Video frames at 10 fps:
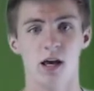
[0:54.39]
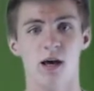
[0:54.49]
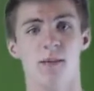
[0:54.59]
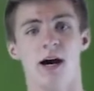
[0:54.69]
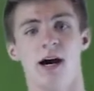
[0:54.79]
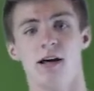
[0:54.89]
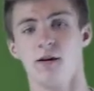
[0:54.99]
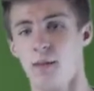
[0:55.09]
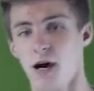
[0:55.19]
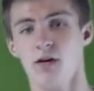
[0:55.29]
And by the
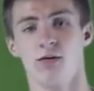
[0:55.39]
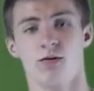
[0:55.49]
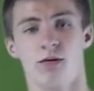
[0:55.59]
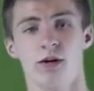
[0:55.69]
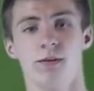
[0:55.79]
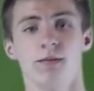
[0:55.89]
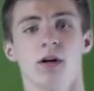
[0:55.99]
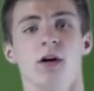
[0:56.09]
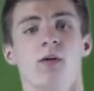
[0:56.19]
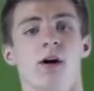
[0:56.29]
power rule,
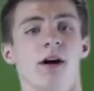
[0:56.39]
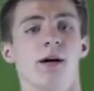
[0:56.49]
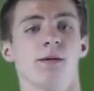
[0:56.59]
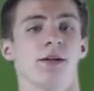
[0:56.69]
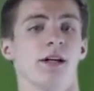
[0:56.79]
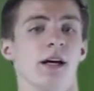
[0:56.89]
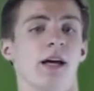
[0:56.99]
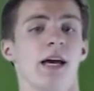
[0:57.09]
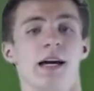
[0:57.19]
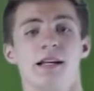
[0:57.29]
we are able to get
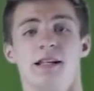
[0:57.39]
a